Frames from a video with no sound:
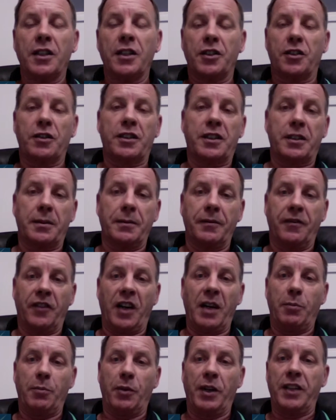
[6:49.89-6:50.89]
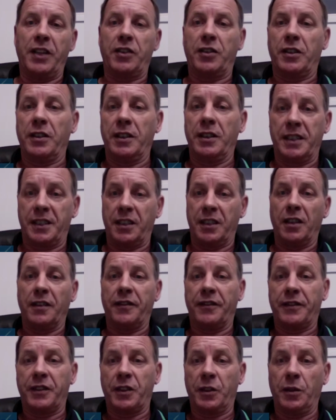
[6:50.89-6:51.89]
just some vibration is
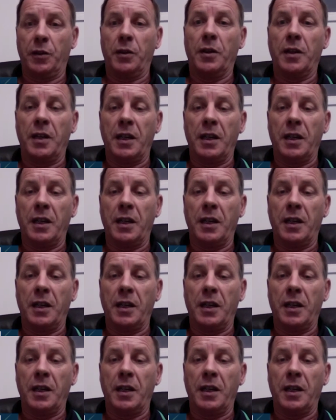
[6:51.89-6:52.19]
enough to